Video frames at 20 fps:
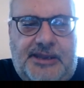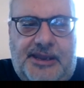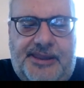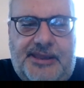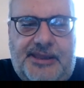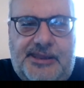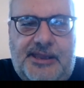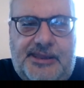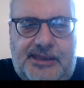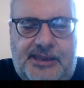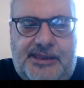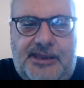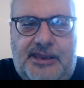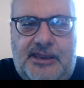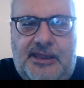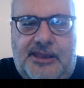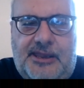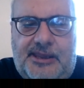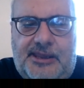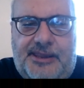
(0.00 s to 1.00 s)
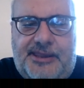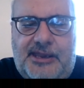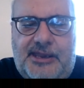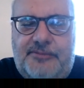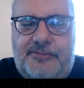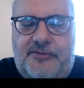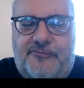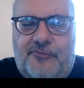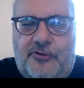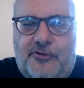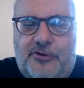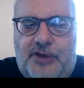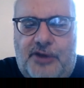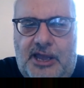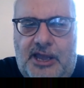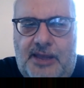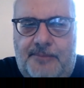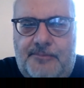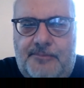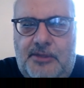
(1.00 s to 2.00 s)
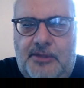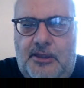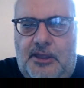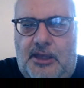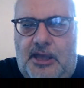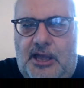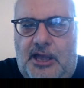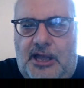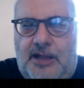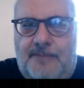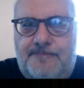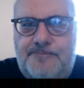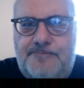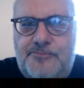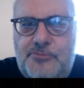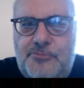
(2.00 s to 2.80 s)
that sense, as I said before, I